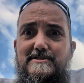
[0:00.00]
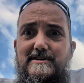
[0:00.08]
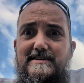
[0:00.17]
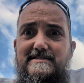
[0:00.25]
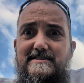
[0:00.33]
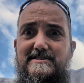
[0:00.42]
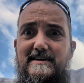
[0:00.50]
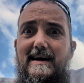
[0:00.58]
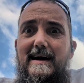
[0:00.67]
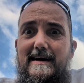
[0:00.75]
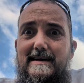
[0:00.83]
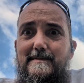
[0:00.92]
transition.
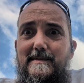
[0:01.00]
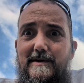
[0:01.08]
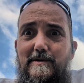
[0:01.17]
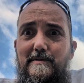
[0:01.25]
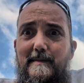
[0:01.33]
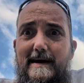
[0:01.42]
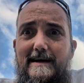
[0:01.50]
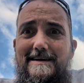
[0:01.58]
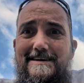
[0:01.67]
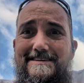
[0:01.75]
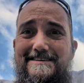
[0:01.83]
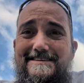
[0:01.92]
I am an old man
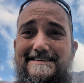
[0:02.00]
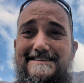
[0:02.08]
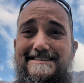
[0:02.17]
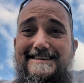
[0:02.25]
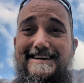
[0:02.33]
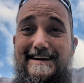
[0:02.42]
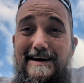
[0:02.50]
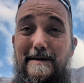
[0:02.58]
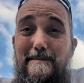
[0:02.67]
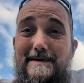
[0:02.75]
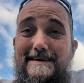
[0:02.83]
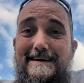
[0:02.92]
and
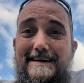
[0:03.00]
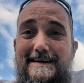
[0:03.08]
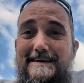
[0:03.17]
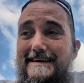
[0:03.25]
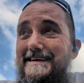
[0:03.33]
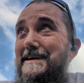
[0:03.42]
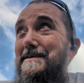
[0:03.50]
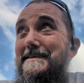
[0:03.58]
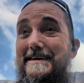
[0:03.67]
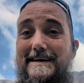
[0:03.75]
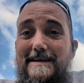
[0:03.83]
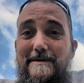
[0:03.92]
I'm held
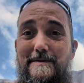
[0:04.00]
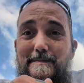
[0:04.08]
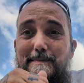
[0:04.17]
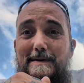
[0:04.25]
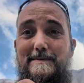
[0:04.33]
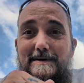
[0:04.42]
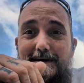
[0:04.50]
together with bubble